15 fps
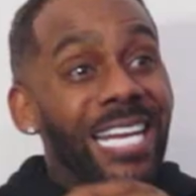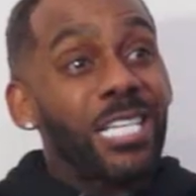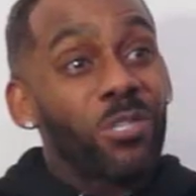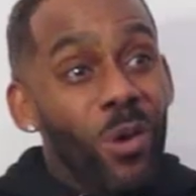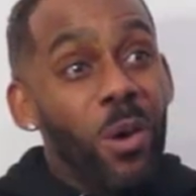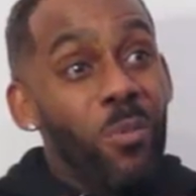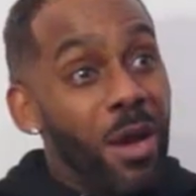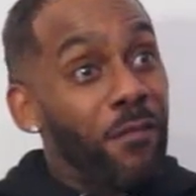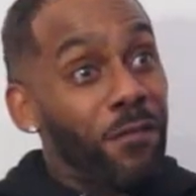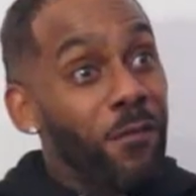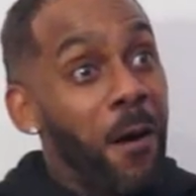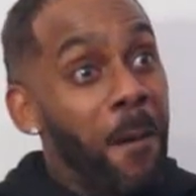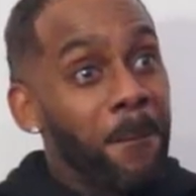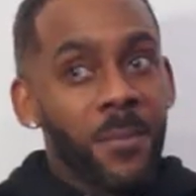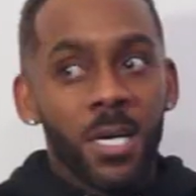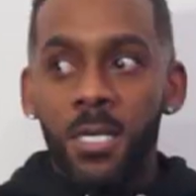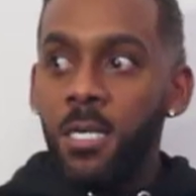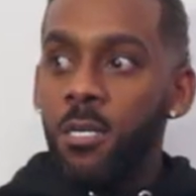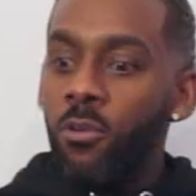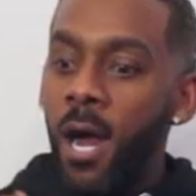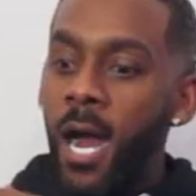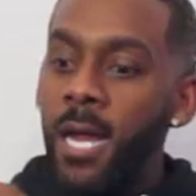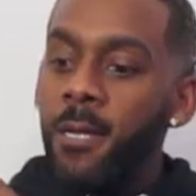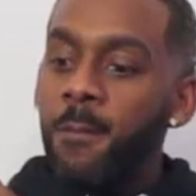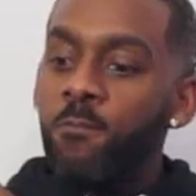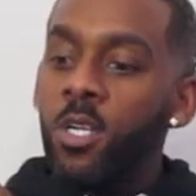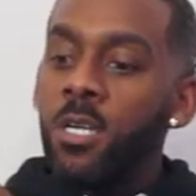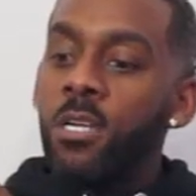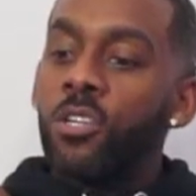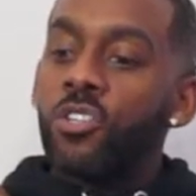That's where we're from, right?
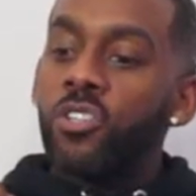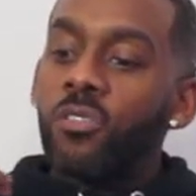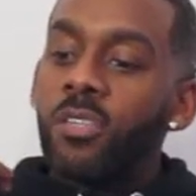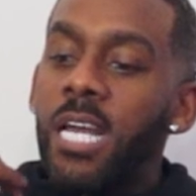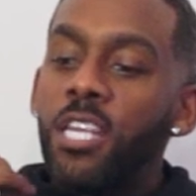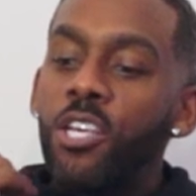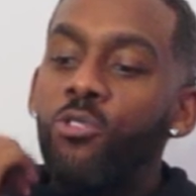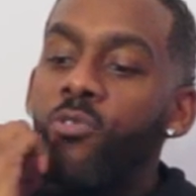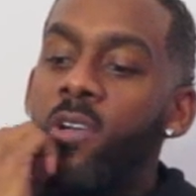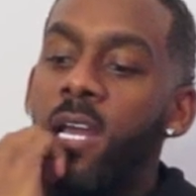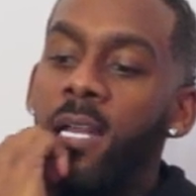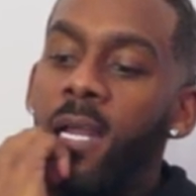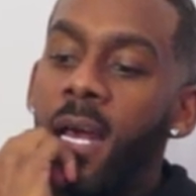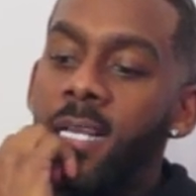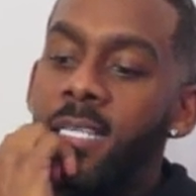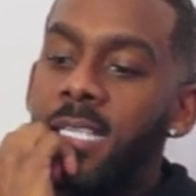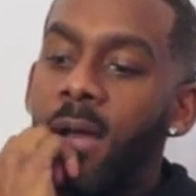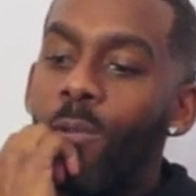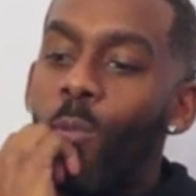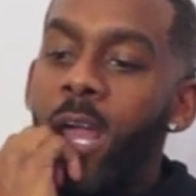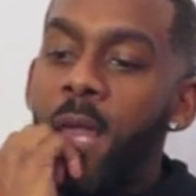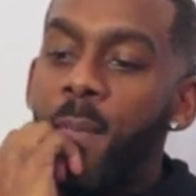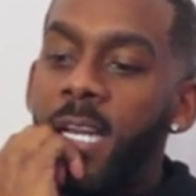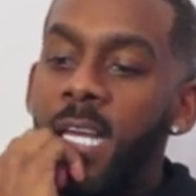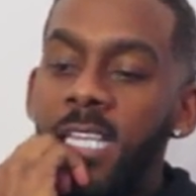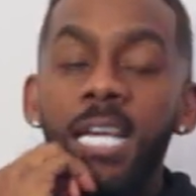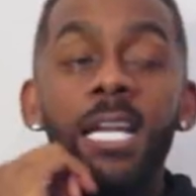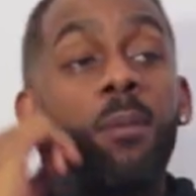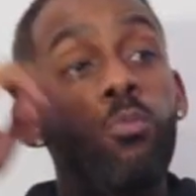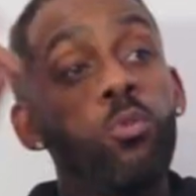So then you realize that, wait a minute.
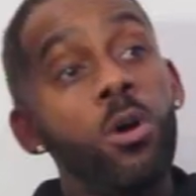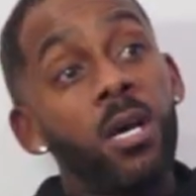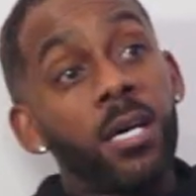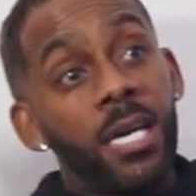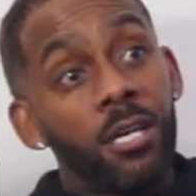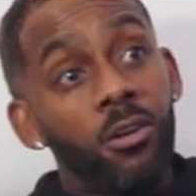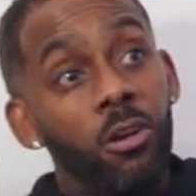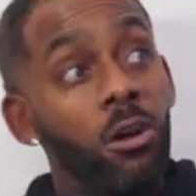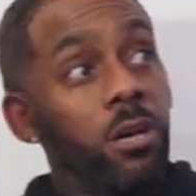Then I'm working on